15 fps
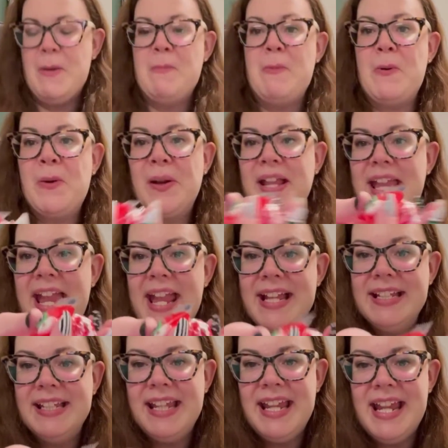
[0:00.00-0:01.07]
More
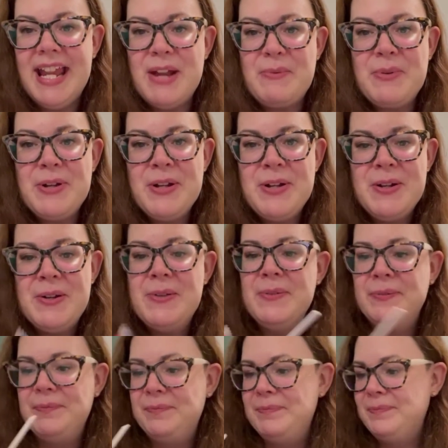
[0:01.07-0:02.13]
candy, woo!
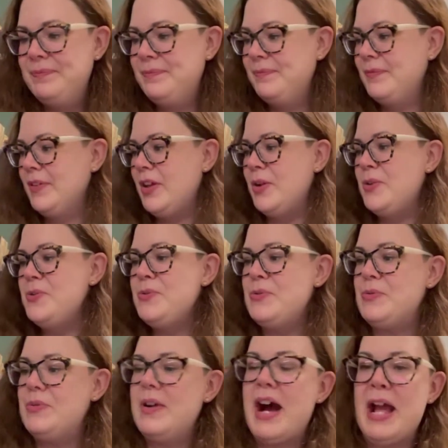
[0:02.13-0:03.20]

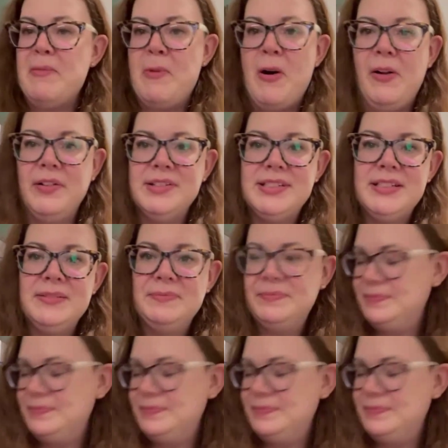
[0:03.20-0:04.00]
Ooh, eyeballs.